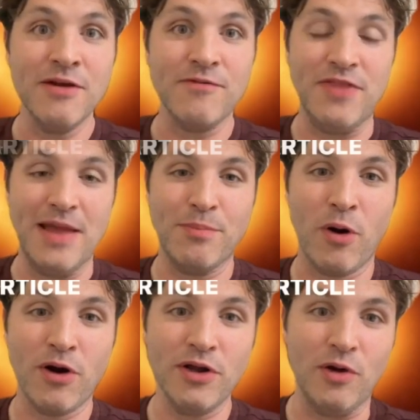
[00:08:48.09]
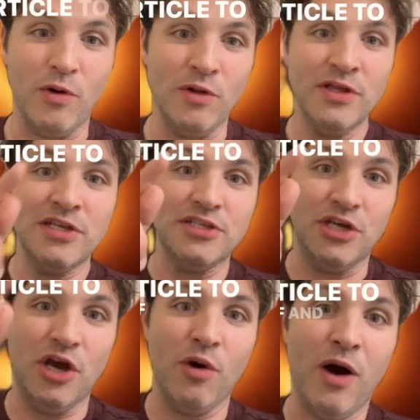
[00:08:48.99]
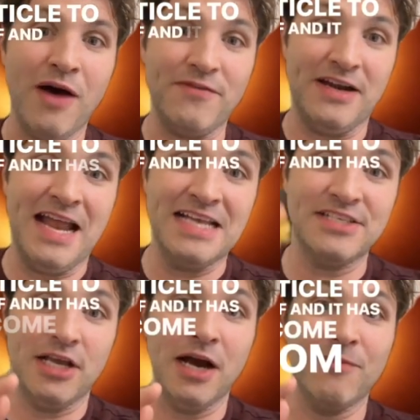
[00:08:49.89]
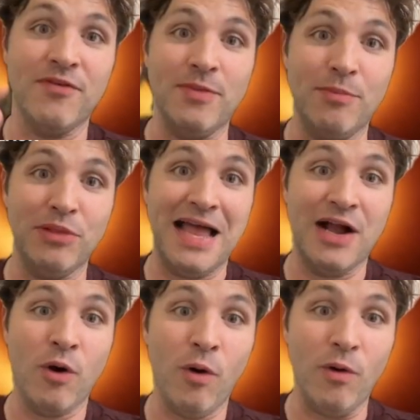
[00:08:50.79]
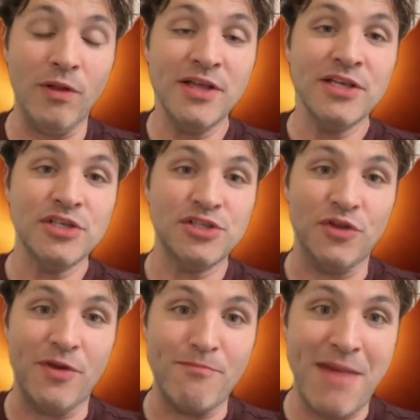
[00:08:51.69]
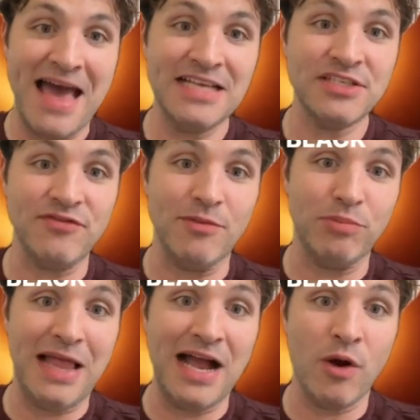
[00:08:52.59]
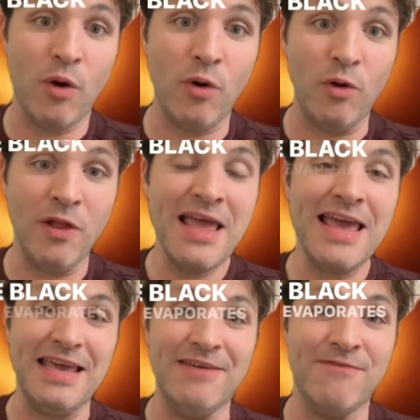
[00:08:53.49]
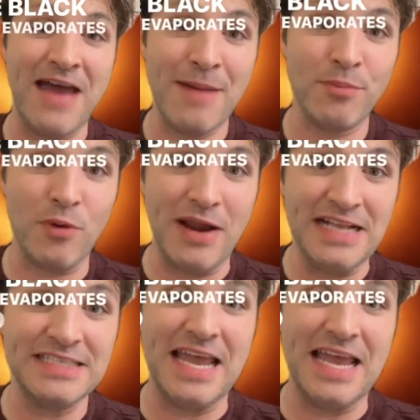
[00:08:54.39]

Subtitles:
for that particle to go off, and it has to come from the black hole. So the mass of the black hole evaporates